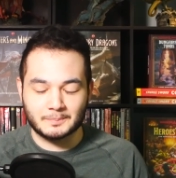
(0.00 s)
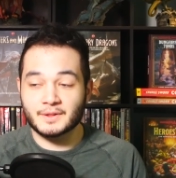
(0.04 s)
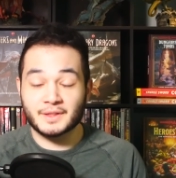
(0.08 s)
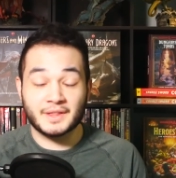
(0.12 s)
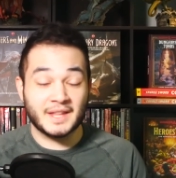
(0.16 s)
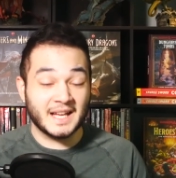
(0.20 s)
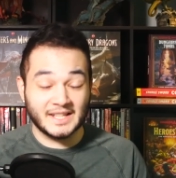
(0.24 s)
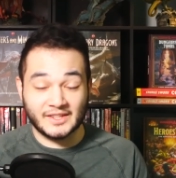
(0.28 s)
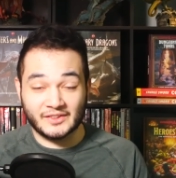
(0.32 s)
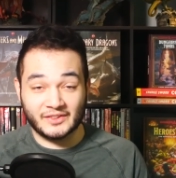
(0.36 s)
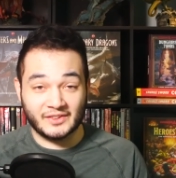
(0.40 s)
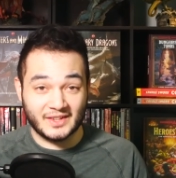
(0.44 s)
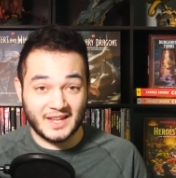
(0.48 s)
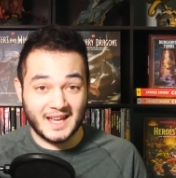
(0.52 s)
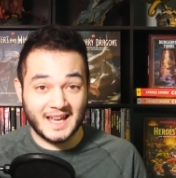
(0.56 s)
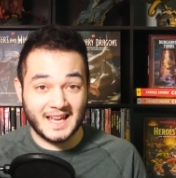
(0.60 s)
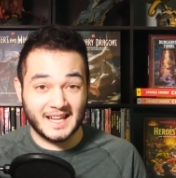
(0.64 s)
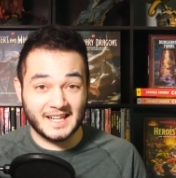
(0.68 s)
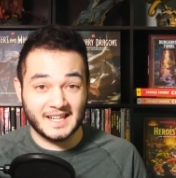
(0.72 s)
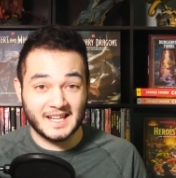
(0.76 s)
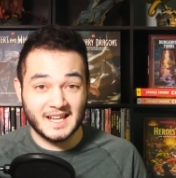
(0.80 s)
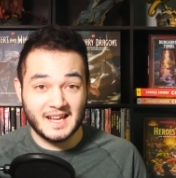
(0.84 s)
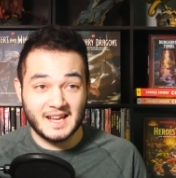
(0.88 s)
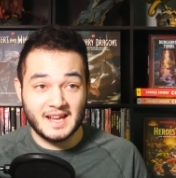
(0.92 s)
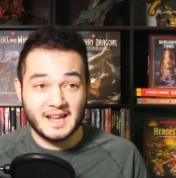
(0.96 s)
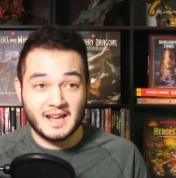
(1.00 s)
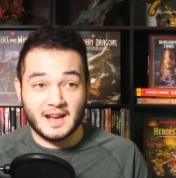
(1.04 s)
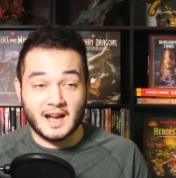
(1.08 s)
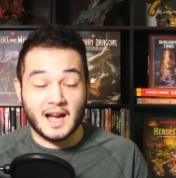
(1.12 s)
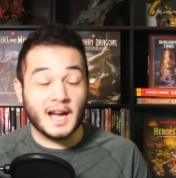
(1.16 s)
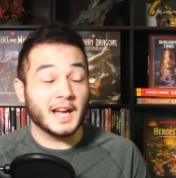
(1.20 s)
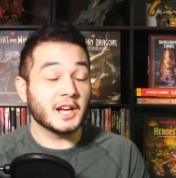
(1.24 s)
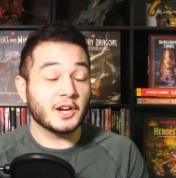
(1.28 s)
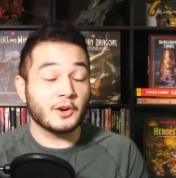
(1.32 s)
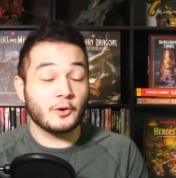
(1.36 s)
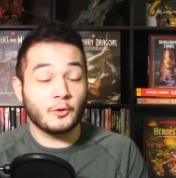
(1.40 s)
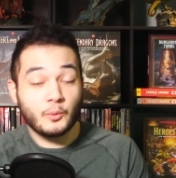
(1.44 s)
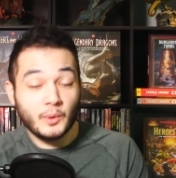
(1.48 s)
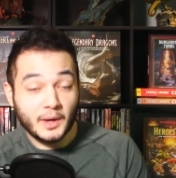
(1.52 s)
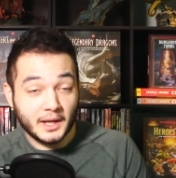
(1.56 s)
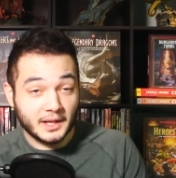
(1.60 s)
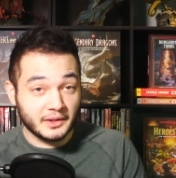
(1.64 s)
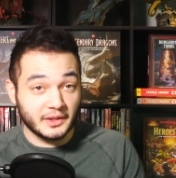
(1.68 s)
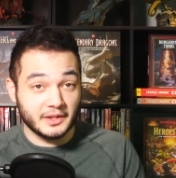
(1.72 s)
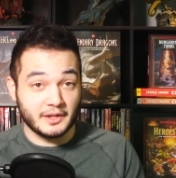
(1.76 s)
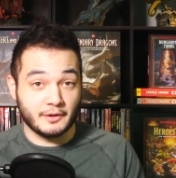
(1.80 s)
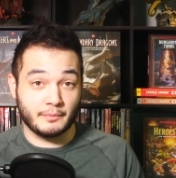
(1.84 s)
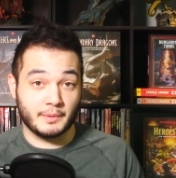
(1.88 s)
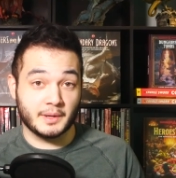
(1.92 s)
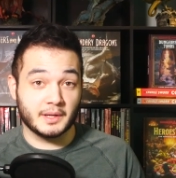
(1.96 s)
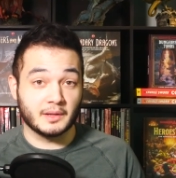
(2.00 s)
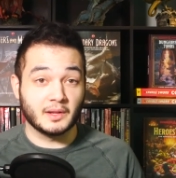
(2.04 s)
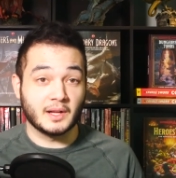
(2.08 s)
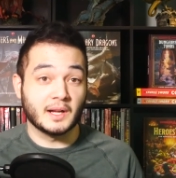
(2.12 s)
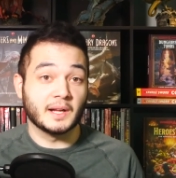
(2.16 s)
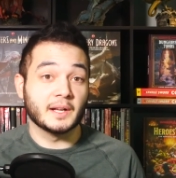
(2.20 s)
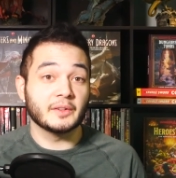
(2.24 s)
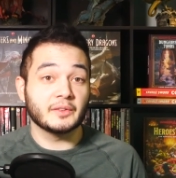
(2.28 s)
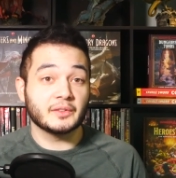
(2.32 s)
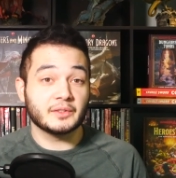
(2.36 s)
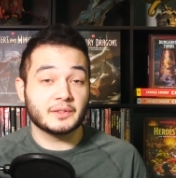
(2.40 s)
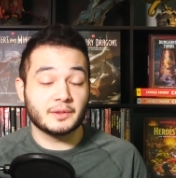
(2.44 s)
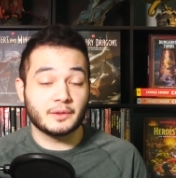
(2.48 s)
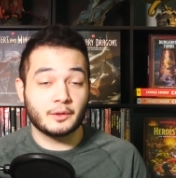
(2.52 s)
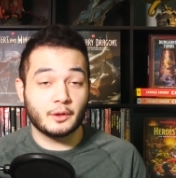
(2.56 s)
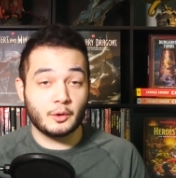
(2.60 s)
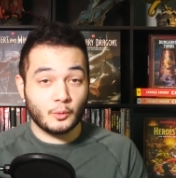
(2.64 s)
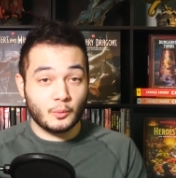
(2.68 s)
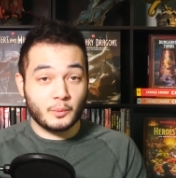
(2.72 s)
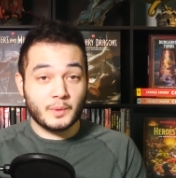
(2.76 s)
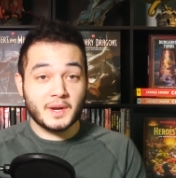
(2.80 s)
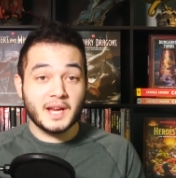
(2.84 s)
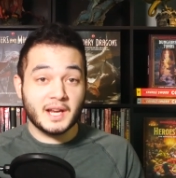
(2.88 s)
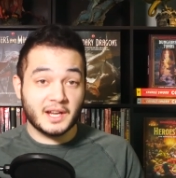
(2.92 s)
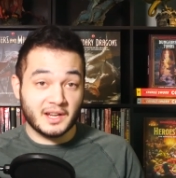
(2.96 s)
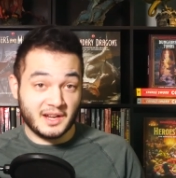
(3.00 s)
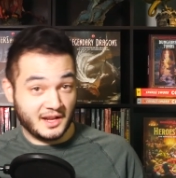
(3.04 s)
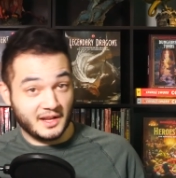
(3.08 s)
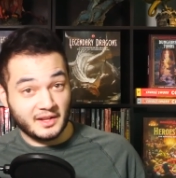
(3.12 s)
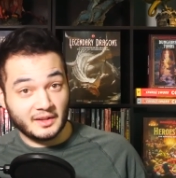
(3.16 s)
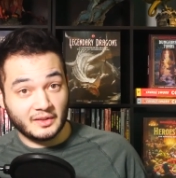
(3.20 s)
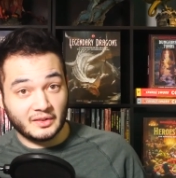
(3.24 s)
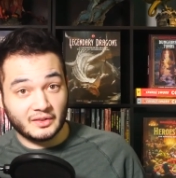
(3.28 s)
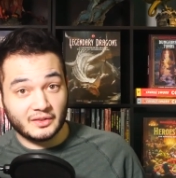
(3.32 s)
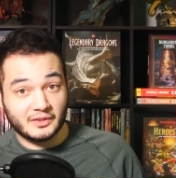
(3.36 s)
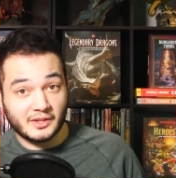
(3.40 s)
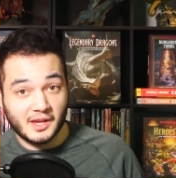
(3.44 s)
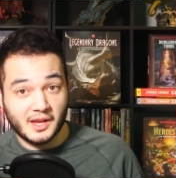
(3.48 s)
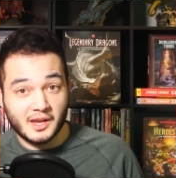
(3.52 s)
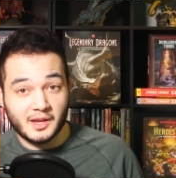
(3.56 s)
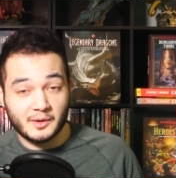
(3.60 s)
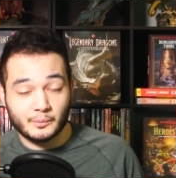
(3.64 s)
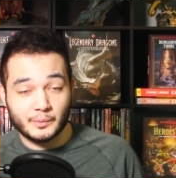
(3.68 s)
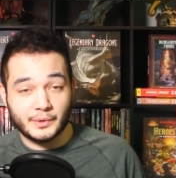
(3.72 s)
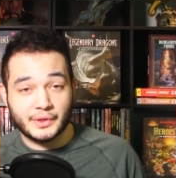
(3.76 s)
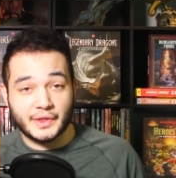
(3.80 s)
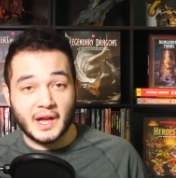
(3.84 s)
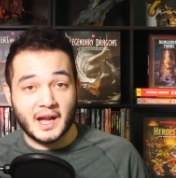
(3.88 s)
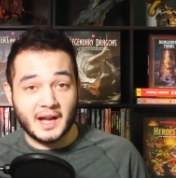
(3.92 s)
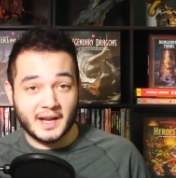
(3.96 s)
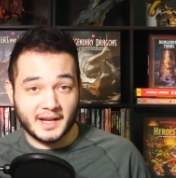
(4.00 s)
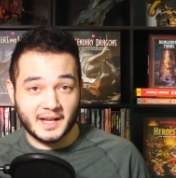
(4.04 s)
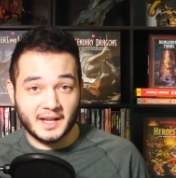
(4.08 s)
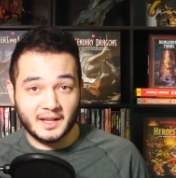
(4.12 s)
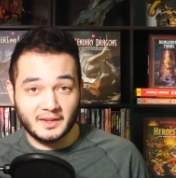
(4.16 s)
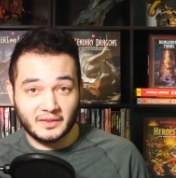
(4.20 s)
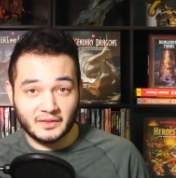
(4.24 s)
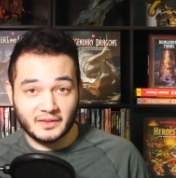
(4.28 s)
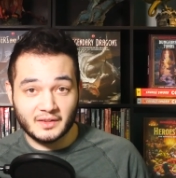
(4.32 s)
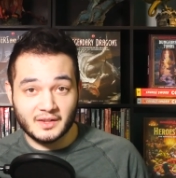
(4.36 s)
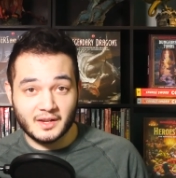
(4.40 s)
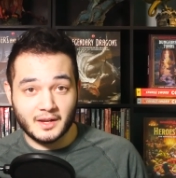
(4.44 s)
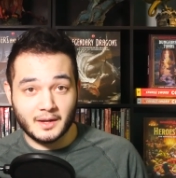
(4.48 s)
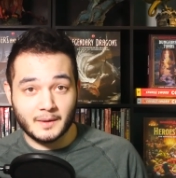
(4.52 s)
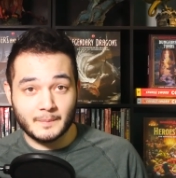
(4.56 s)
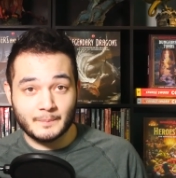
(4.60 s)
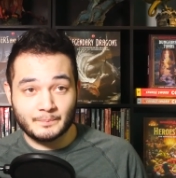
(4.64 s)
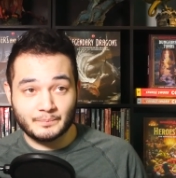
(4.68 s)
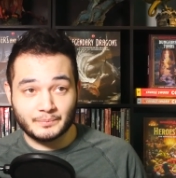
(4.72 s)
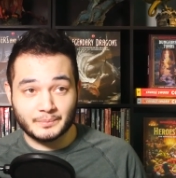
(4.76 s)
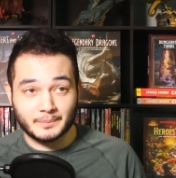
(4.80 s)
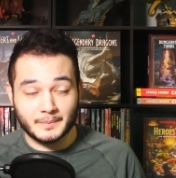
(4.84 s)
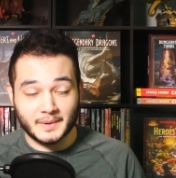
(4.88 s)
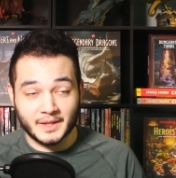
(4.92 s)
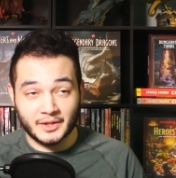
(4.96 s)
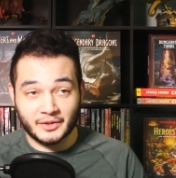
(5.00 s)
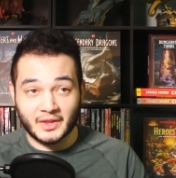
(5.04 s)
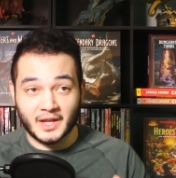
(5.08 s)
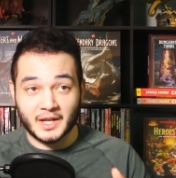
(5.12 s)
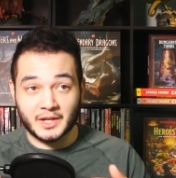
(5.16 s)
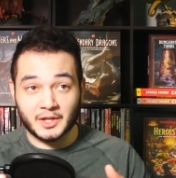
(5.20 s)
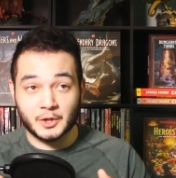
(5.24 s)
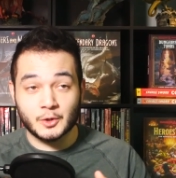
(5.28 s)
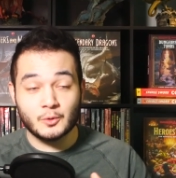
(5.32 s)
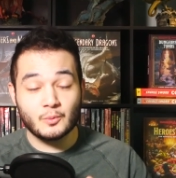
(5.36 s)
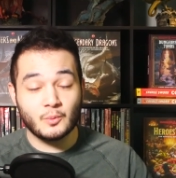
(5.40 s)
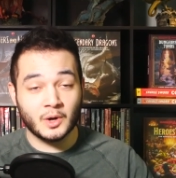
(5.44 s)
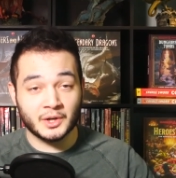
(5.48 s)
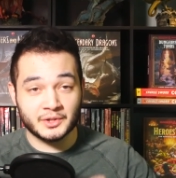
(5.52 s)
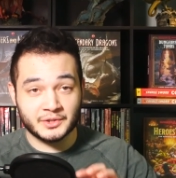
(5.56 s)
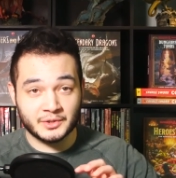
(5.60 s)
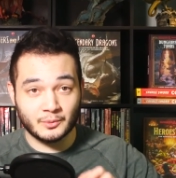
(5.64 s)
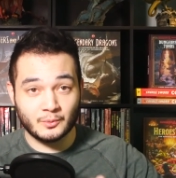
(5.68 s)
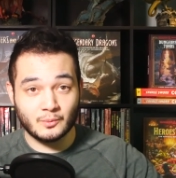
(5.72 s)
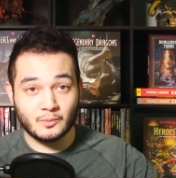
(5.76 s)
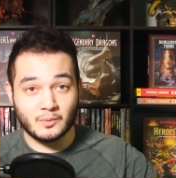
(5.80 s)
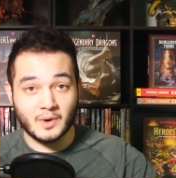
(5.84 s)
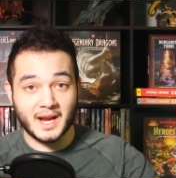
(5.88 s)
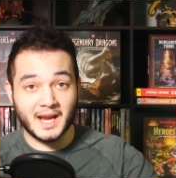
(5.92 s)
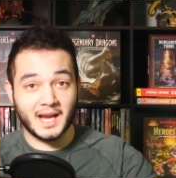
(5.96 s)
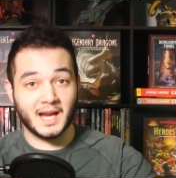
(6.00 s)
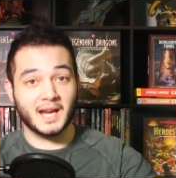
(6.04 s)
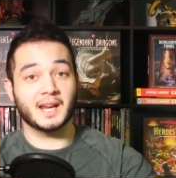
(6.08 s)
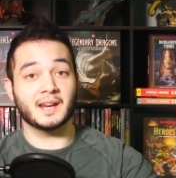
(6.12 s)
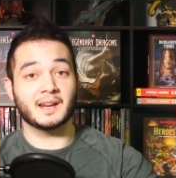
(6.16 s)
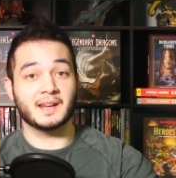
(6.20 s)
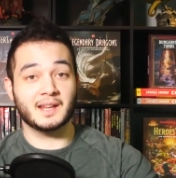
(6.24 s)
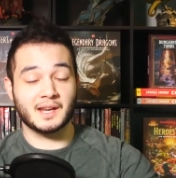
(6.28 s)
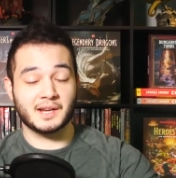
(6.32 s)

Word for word: That said, I quickly realized the weakness with high AC is that you want to wade